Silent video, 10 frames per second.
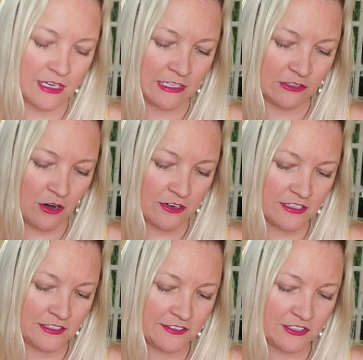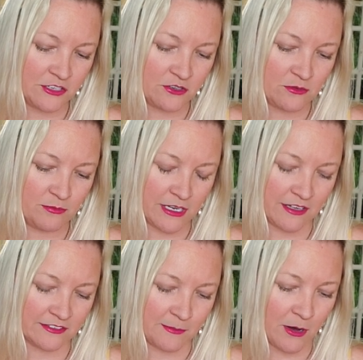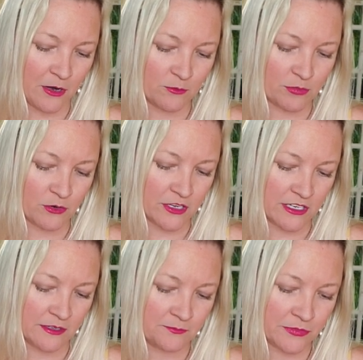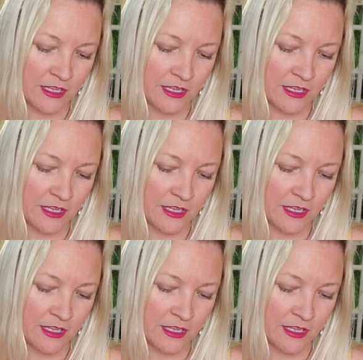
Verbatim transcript: It's hard to see you because I'm heartbroken.